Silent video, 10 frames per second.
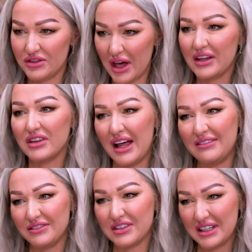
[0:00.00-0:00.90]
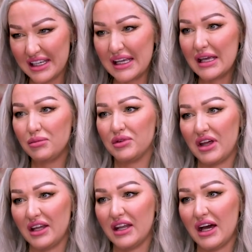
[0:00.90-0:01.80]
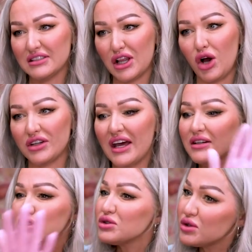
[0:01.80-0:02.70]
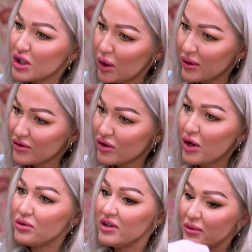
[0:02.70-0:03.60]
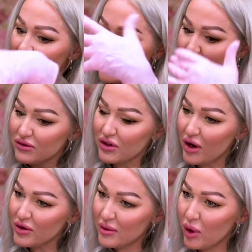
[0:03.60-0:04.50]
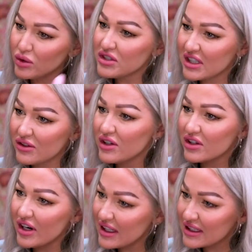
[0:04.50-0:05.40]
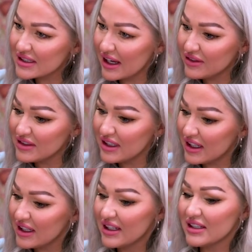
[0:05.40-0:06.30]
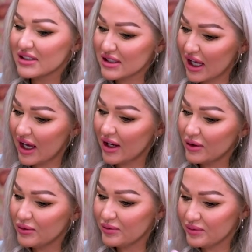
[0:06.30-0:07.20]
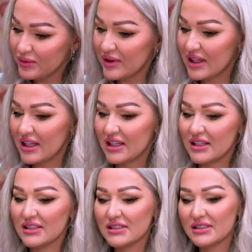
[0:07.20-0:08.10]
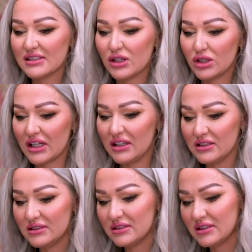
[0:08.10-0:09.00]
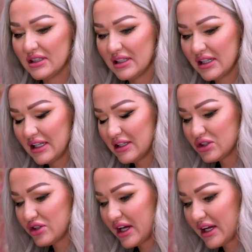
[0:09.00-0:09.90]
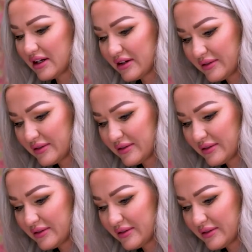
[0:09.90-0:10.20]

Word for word: that length and keep that nice long nail because you know we've grown them yeah, you've grown them yeah. under your acrylics haven't yes, you yeah so it's a good little mm-hmm. little trick